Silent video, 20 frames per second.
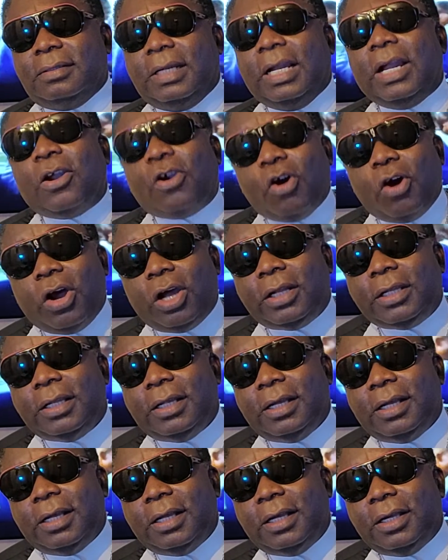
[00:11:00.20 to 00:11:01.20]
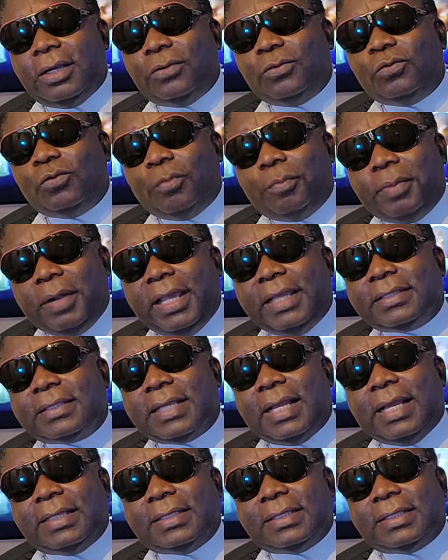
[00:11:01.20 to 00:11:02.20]
And God will
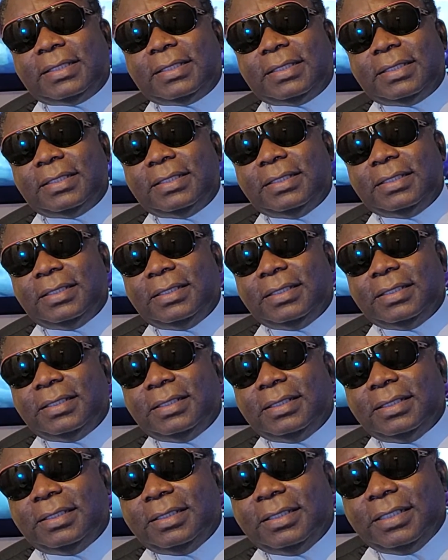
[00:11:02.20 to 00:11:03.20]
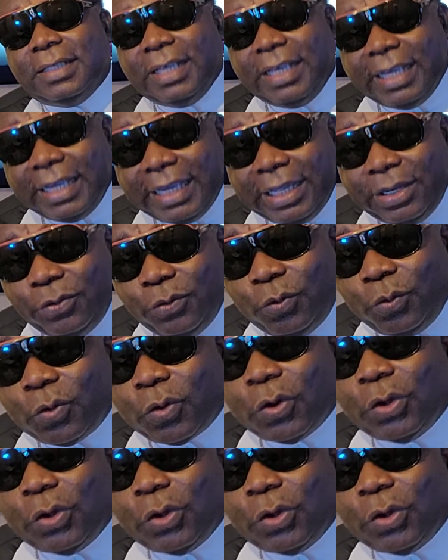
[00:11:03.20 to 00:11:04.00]
bless us. And we'll